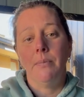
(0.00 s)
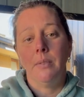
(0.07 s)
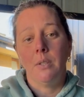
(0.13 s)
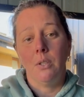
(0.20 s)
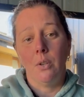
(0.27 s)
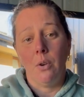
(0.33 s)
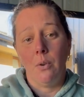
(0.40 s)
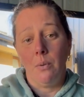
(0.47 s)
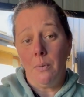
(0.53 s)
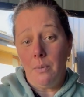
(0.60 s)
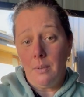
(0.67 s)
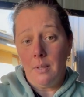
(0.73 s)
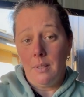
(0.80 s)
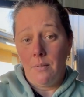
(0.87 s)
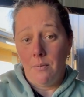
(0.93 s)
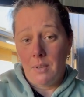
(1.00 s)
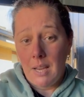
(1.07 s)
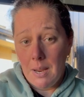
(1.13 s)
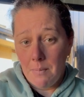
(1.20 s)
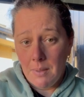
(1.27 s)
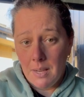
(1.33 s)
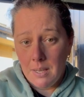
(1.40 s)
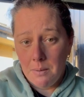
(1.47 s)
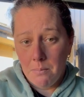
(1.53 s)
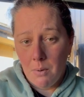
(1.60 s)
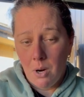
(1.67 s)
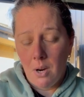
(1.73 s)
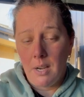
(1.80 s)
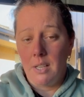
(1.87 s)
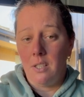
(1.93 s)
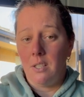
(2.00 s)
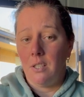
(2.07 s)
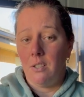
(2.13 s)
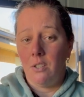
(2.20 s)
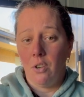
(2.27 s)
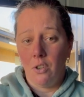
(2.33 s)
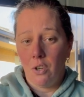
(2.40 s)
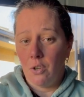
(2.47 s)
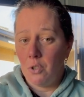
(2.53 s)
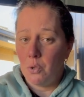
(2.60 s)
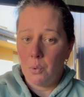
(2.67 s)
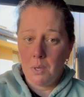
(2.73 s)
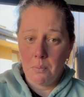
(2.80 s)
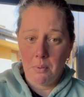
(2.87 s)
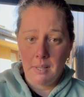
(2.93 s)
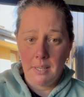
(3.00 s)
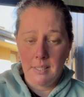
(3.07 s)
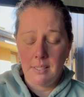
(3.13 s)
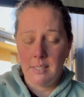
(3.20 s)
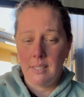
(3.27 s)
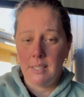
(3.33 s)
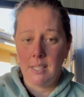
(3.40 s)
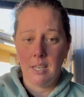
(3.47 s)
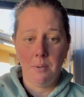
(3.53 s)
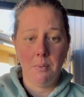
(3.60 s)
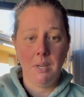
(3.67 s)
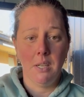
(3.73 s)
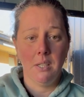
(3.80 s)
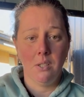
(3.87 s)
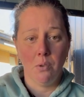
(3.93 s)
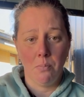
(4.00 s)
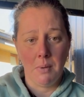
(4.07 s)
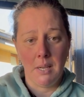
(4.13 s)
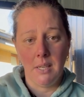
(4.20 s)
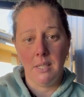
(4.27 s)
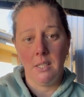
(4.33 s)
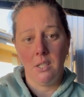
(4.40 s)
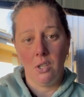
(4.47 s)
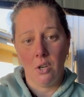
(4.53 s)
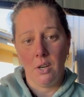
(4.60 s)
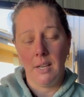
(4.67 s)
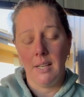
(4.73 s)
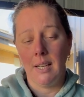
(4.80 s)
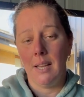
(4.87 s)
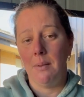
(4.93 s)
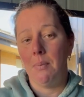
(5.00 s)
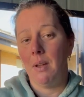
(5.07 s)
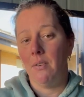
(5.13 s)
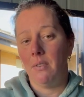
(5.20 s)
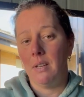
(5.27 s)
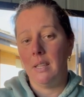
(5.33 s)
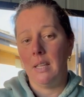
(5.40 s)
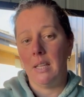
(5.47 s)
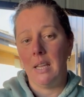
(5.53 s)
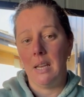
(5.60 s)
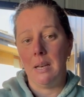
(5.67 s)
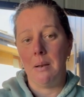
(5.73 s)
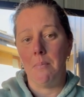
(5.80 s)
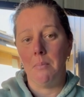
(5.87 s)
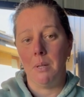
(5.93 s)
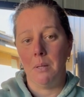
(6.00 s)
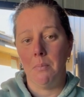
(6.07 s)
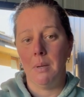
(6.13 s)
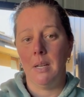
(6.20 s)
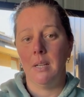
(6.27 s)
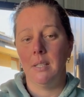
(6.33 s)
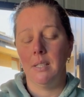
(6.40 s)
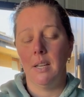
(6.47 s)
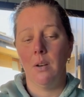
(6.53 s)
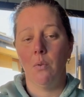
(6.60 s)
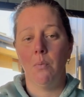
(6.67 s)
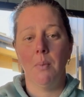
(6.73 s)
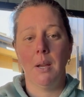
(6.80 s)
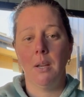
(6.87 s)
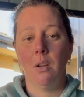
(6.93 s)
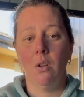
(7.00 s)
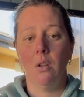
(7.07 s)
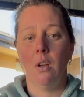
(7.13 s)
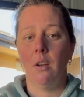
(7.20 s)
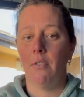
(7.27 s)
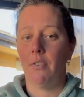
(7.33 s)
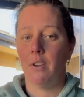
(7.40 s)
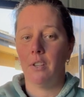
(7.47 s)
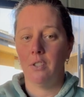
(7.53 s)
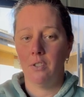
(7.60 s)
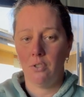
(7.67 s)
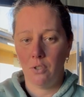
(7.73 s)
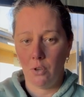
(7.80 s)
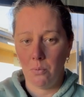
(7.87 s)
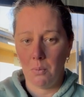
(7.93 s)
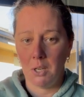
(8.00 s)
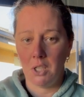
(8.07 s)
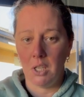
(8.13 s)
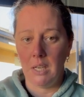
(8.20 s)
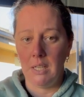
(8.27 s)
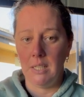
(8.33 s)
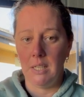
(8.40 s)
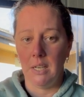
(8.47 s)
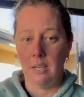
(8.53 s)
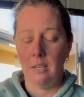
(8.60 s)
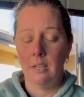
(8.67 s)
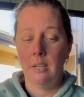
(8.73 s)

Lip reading: So keep that in mind. Don't go doing plans to centimeters or meters. Try and keep everything in millimeters, and it will make your life so much easier.